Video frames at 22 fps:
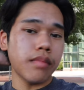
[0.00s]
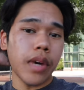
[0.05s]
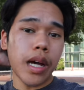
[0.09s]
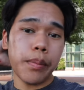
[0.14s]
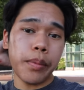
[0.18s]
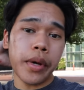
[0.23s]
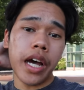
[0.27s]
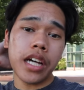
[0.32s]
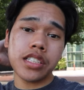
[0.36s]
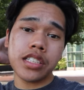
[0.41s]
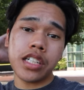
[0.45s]
My
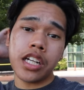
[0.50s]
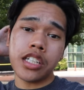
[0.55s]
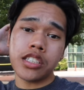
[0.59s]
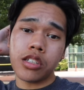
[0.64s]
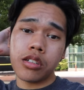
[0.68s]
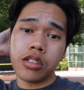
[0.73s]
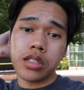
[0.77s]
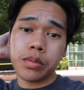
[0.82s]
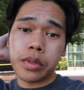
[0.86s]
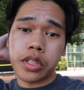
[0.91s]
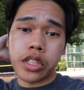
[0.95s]
passion has
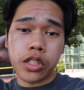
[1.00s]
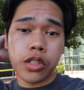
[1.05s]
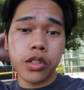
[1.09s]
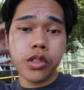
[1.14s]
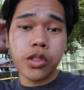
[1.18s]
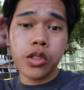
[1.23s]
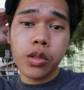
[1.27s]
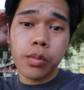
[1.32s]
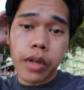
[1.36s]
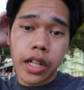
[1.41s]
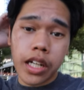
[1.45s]
always been
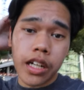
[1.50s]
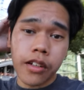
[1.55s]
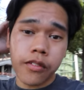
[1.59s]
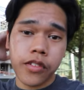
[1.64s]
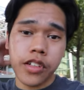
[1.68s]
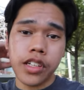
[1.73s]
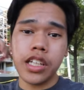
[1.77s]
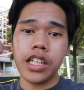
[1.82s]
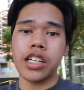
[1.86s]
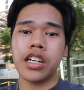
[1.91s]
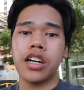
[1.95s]
YouTube and I
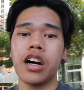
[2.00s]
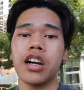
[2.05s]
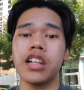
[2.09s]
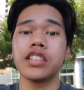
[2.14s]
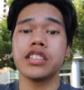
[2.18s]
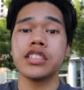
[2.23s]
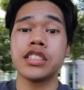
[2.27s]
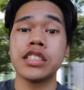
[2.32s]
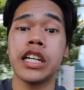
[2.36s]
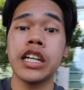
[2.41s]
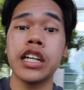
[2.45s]
feel like
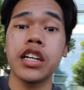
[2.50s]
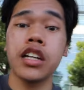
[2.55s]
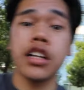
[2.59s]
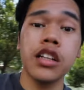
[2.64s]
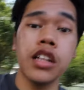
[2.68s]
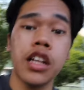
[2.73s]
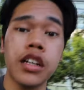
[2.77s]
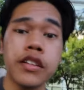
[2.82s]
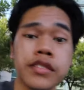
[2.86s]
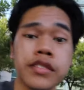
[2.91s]
college is taking a lot